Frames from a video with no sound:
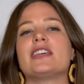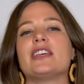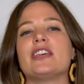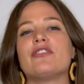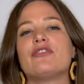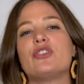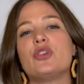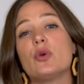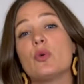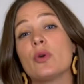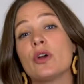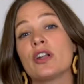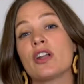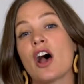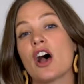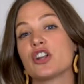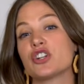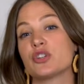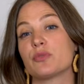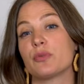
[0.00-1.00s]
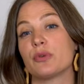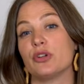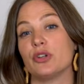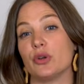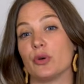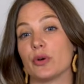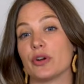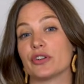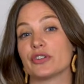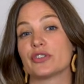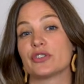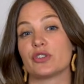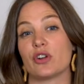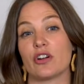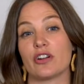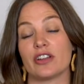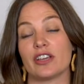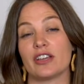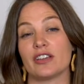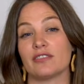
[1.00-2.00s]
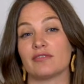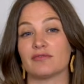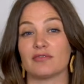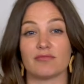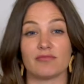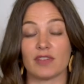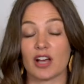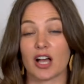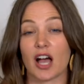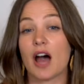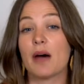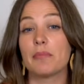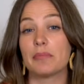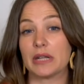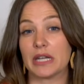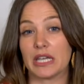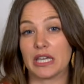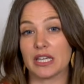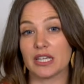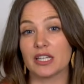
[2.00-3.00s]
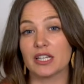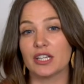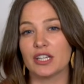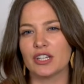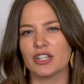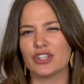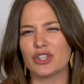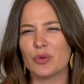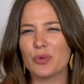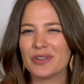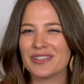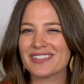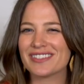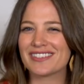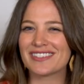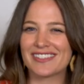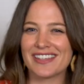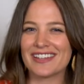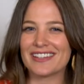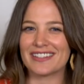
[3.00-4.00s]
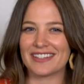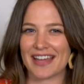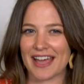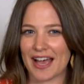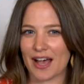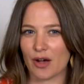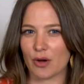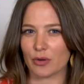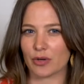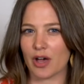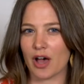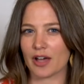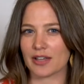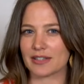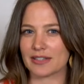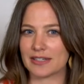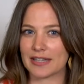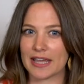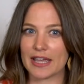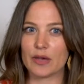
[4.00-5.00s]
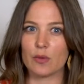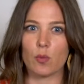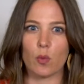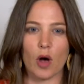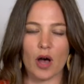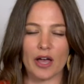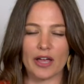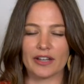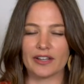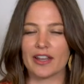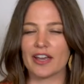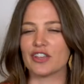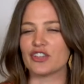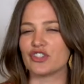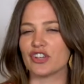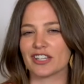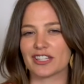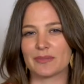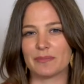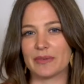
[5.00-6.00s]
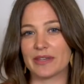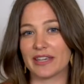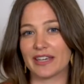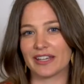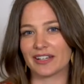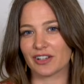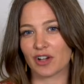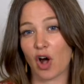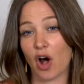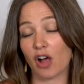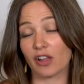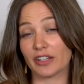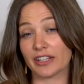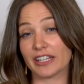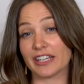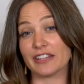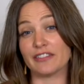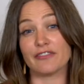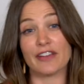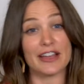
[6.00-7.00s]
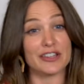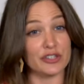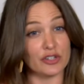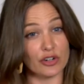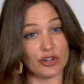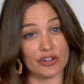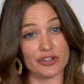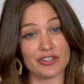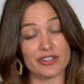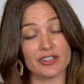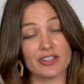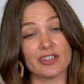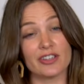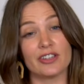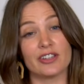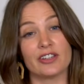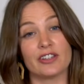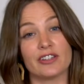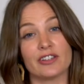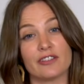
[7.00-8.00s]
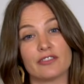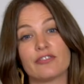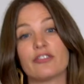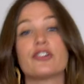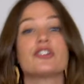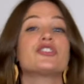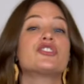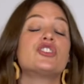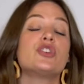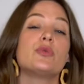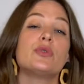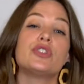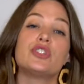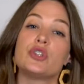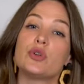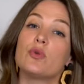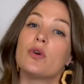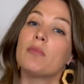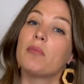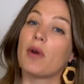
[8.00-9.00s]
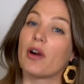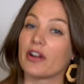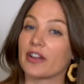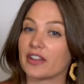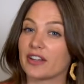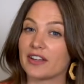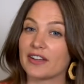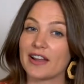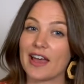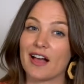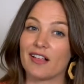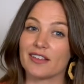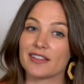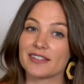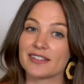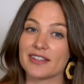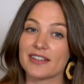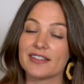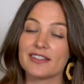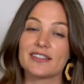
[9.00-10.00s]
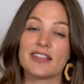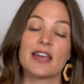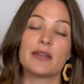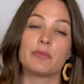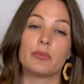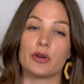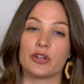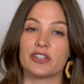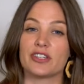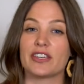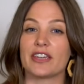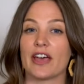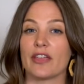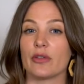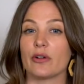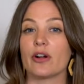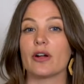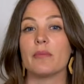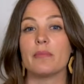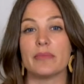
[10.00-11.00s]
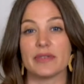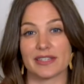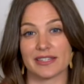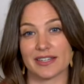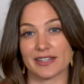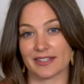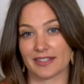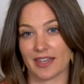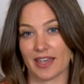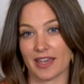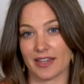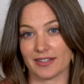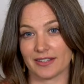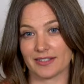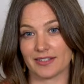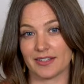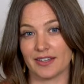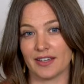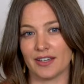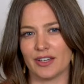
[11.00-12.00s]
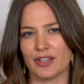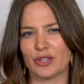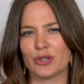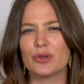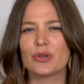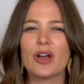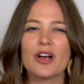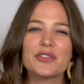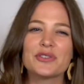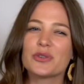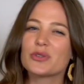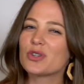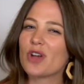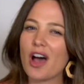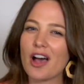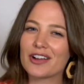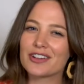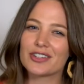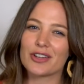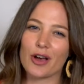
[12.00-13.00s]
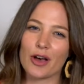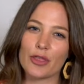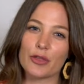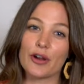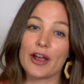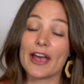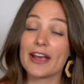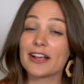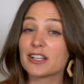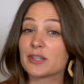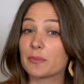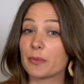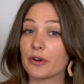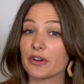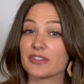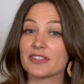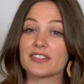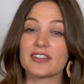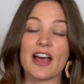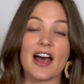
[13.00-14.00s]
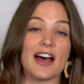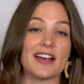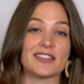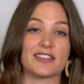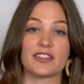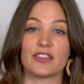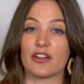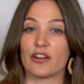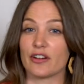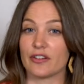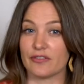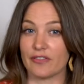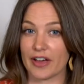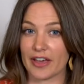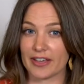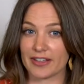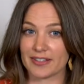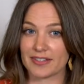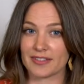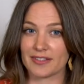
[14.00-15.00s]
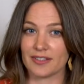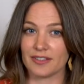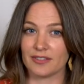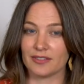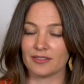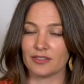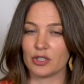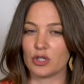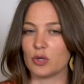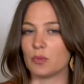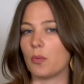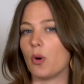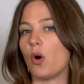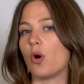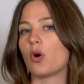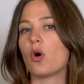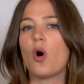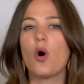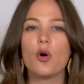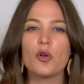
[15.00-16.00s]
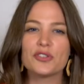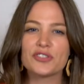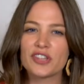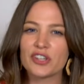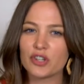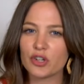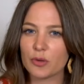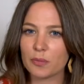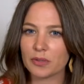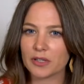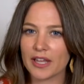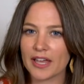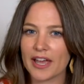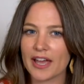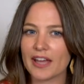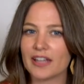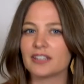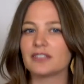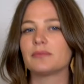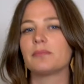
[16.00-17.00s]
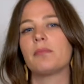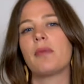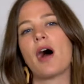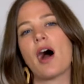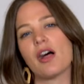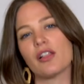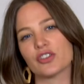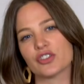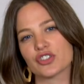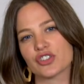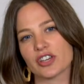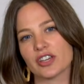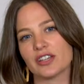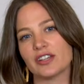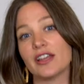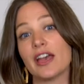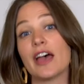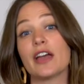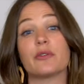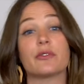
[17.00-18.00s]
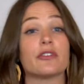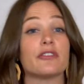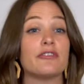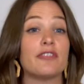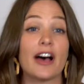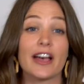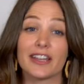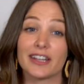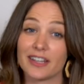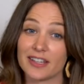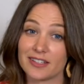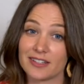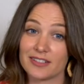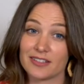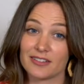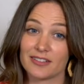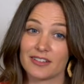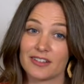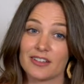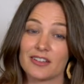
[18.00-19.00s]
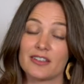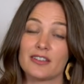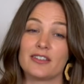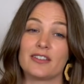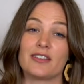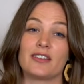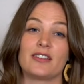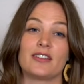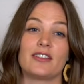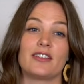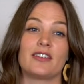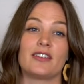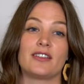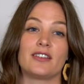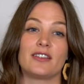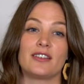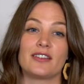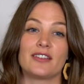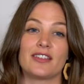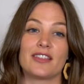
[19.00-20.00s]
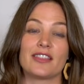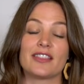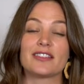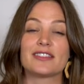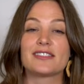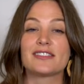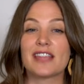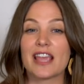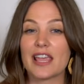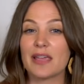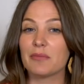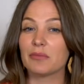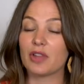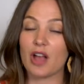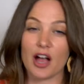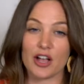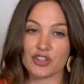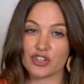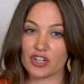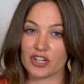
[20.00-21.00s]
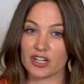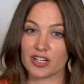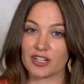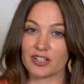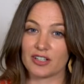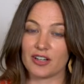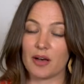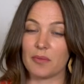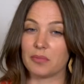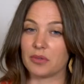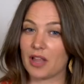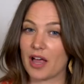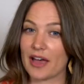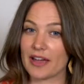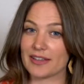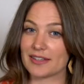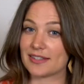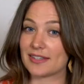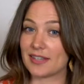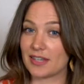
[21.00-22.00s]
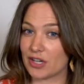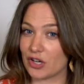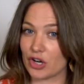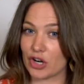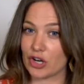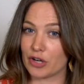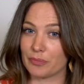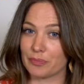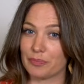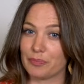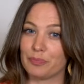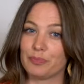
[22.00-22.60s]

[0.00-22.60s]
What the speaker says: If you were an entrepreneur starting a company, you wouldn't sit down on day one and just begin calling investors. First, you would do a market analysis and put together a business case. You'd also talk to other experts to ask their advice. You'd poke holes in your plan, polish it, and refine it. The same logic applies here.